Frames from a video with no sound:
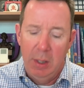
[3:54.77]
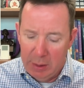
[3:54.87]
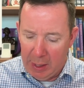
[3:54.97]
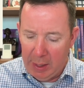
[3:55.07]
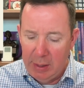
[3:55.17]

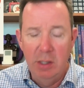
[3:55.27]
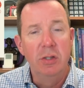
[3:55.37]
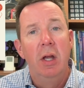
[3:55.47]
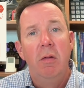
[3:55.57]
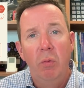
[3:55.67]
that
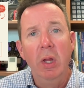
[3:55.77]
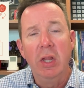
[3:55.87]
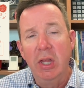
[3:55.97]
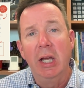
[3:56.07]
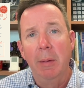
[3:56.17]
is really
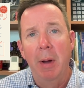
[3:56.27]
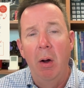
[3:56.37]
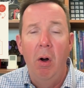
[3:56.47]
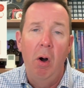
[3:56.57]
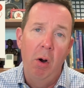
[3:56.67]
thinking
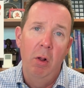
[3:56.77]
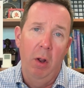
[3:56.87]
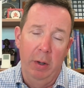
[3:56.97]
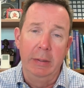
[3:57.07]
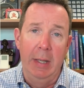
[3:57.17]
about all
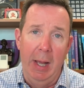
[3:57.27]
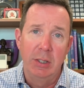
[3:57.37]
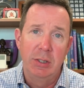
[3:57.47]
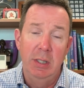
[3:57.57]
our guests.